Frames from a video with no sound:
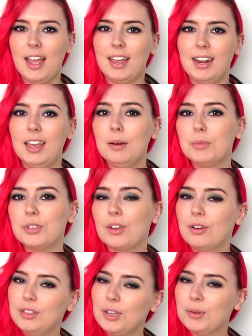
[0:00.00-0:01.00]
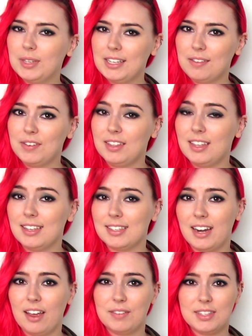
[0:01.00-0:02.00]
And animals aren't the only living things
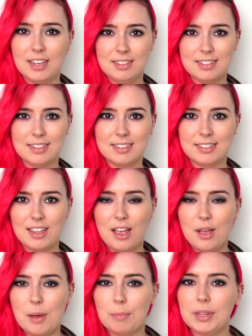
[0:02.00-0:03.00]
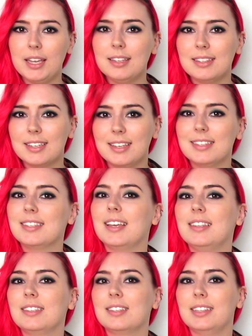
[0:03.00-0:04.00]
that have senses. Plants can
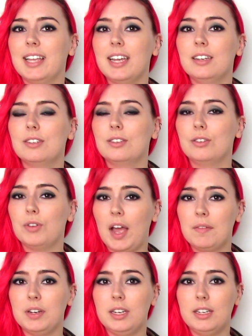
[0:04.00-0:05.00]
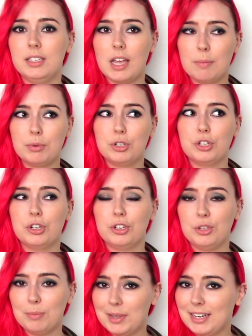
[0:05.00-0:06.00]
sense light, gravity, temperature,
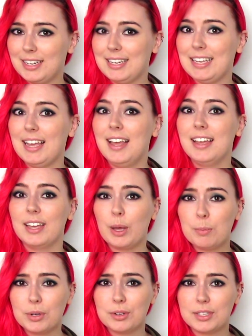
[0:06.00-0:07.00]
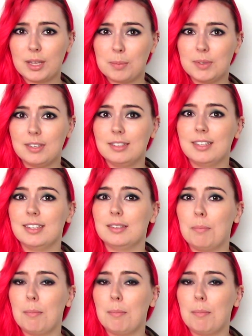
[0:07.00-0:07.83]
humidity, chemical substances,